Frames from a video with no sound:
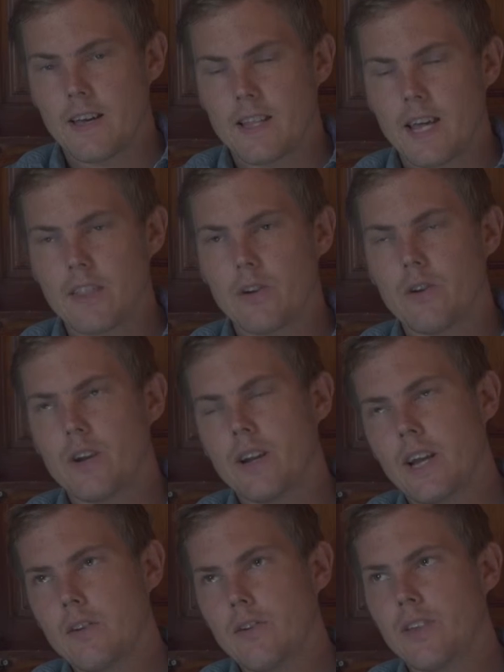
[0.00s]

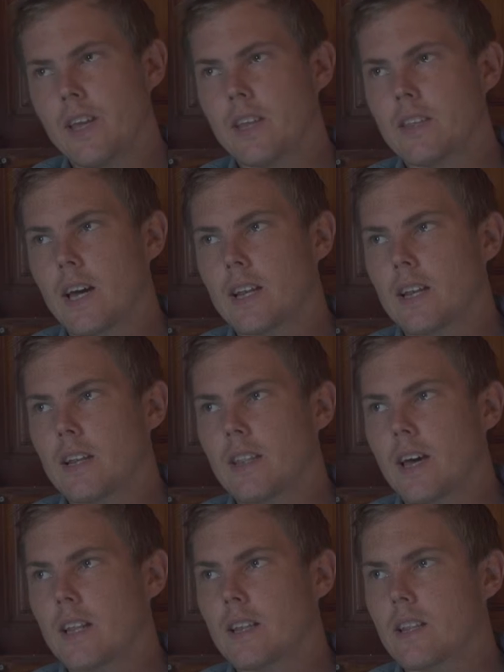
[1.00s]
Another thing
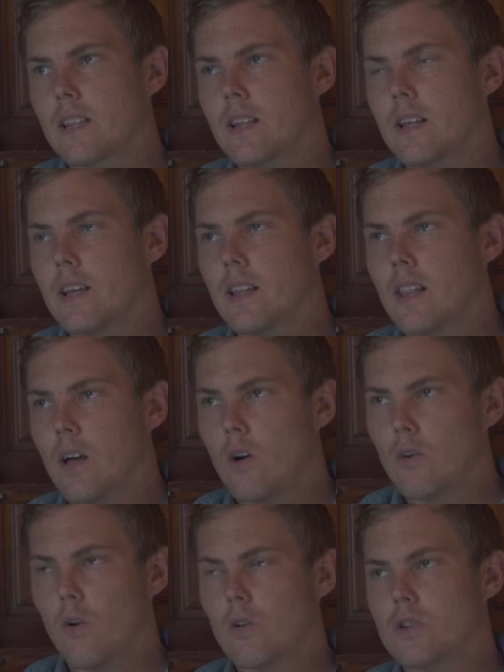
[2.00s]
that
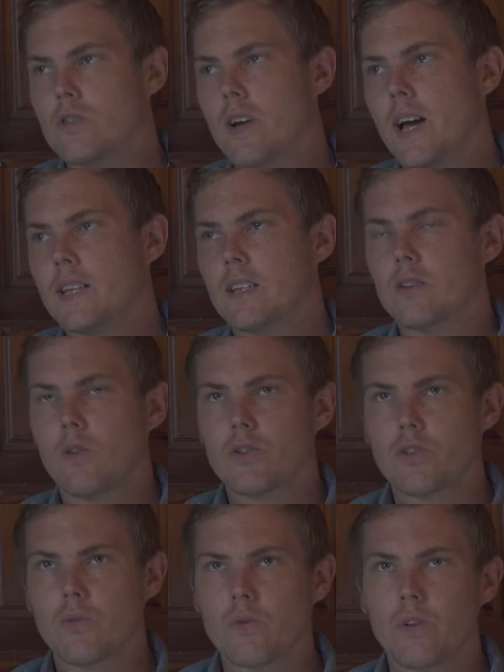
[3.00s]
Lao culture has, and
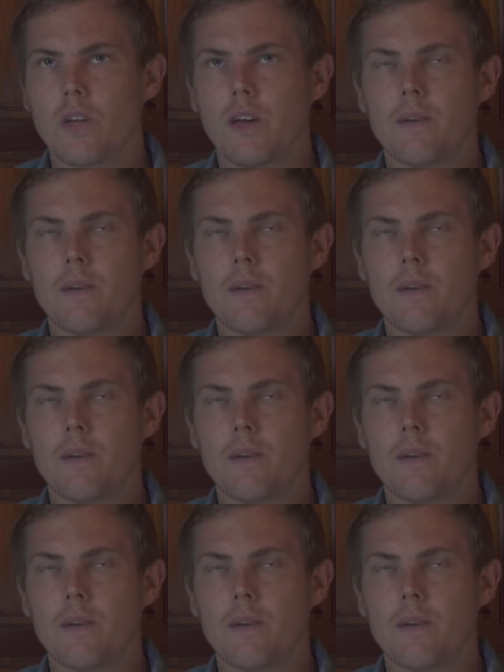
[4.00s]
also